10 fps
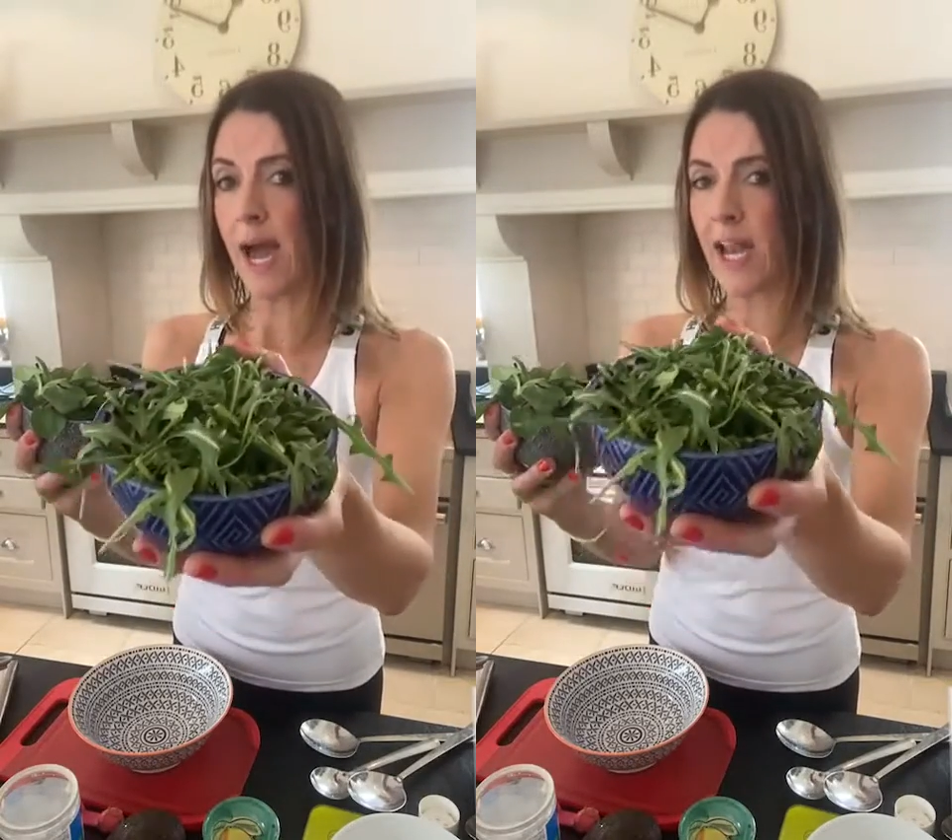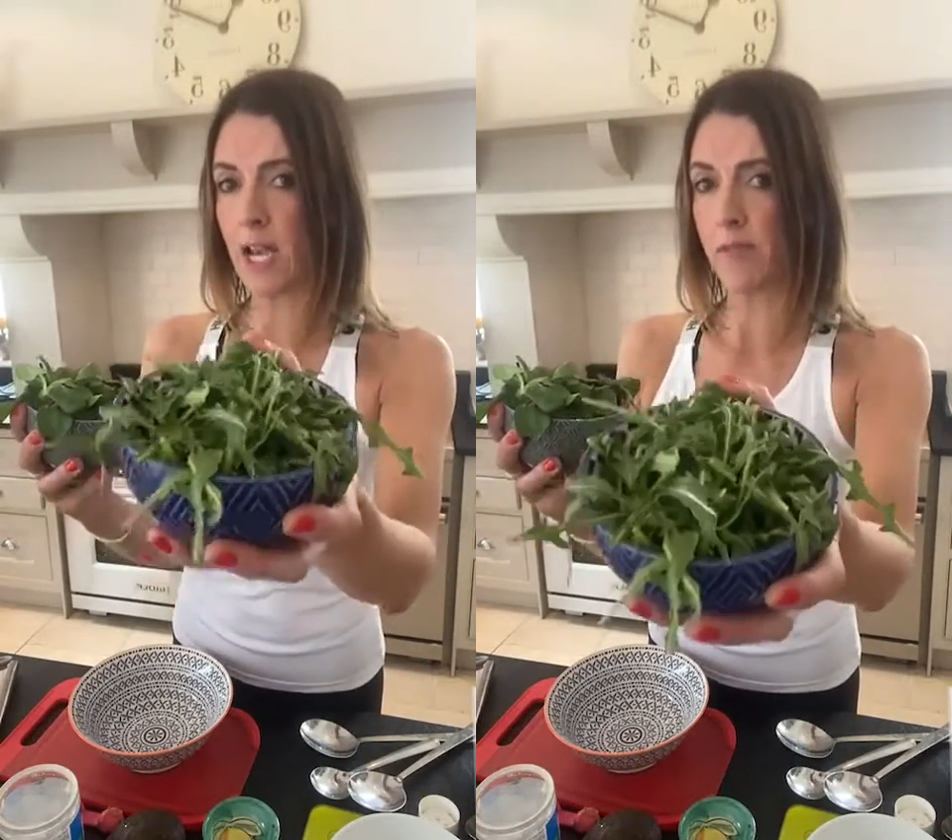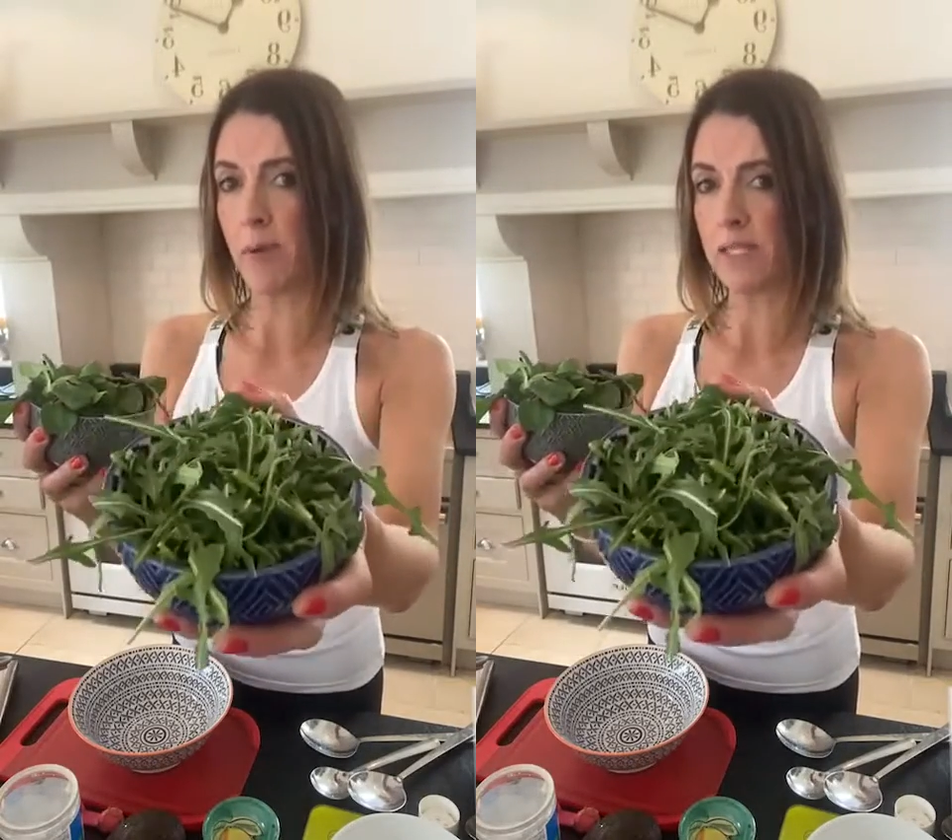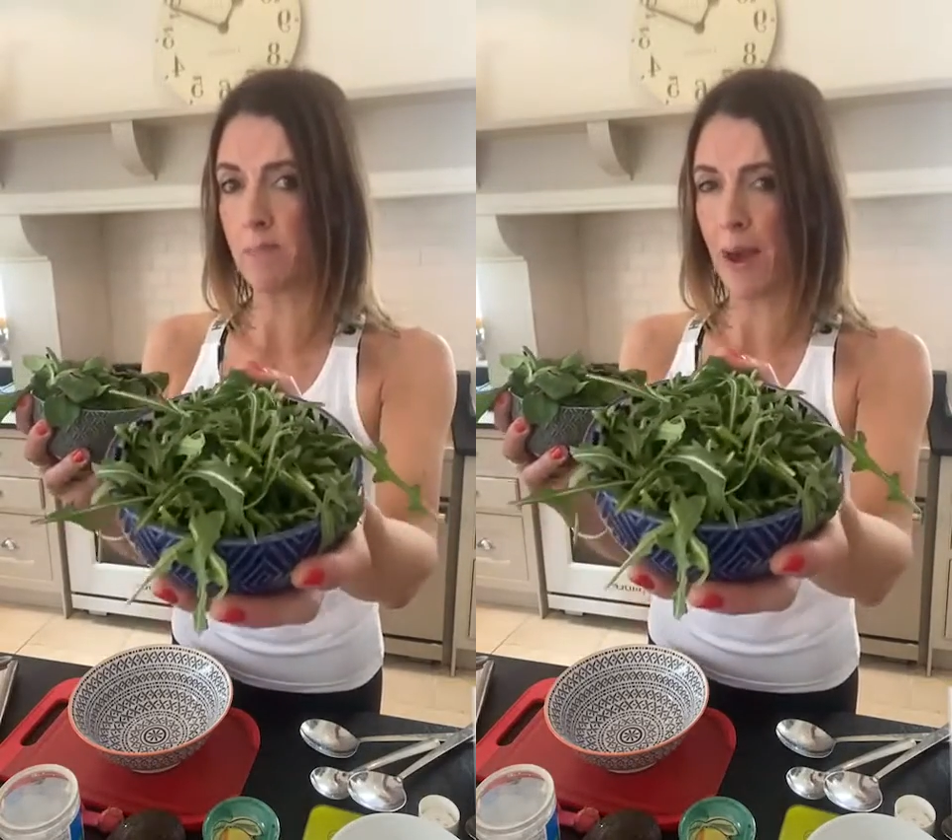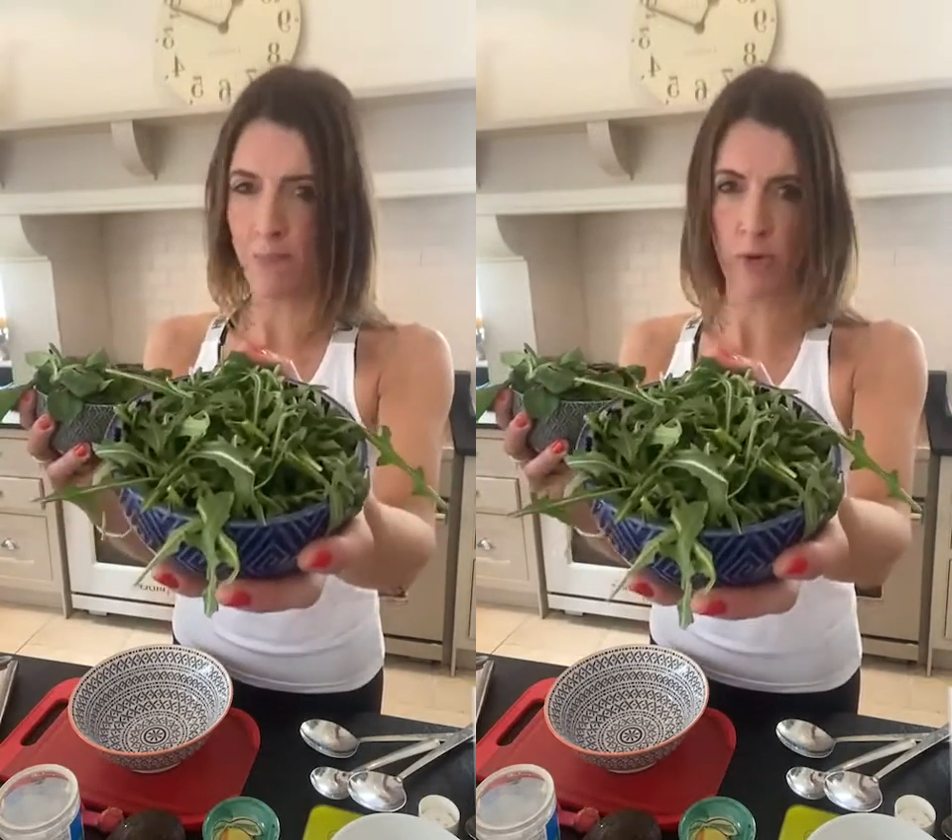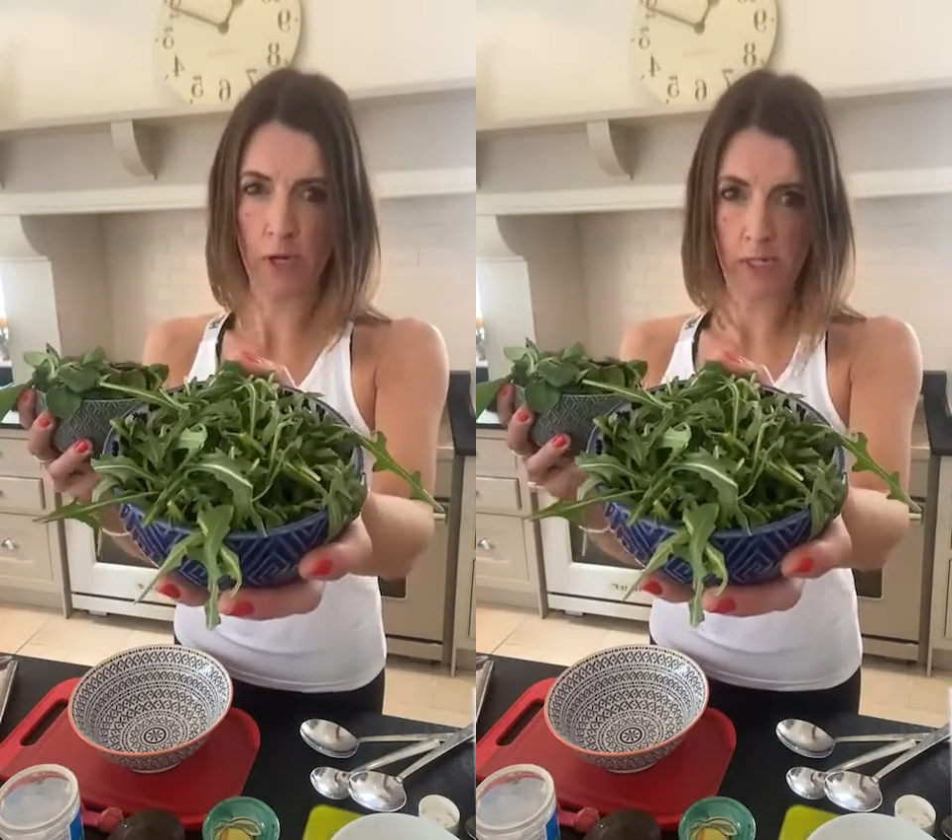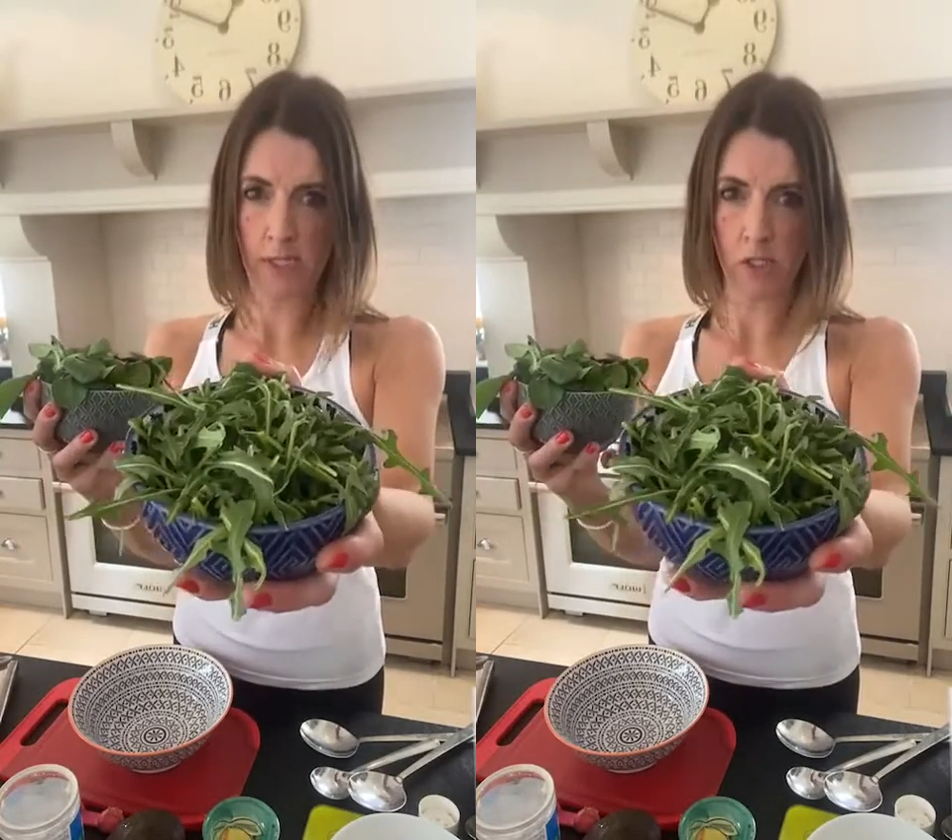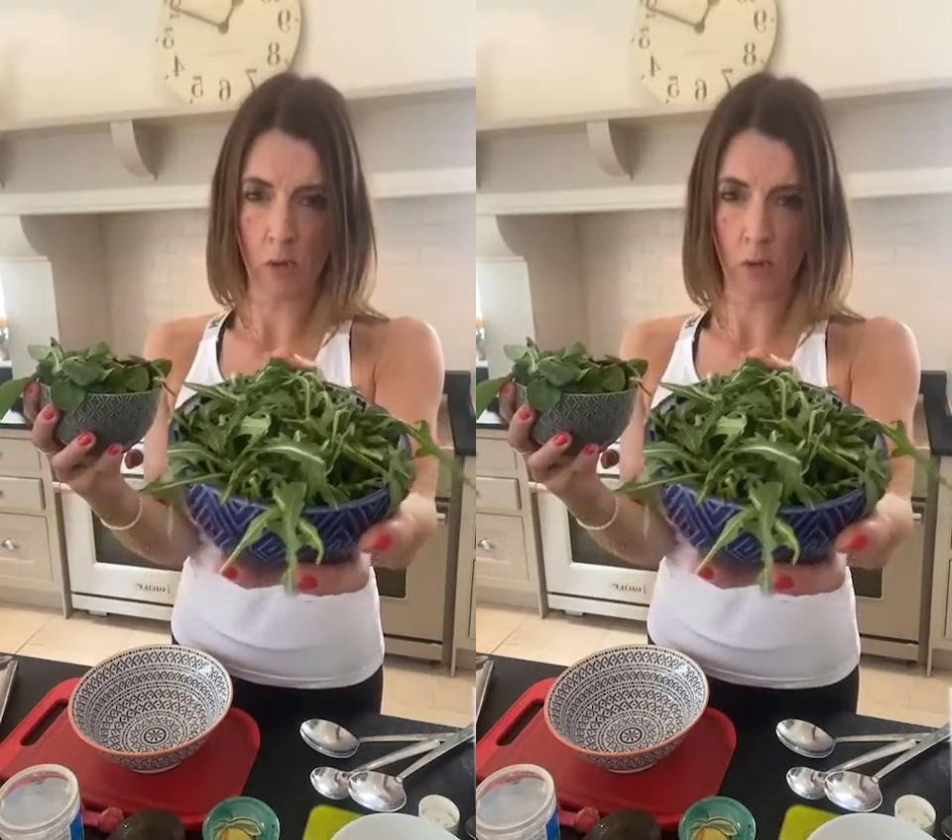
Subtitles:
I love a bit of pepperiness,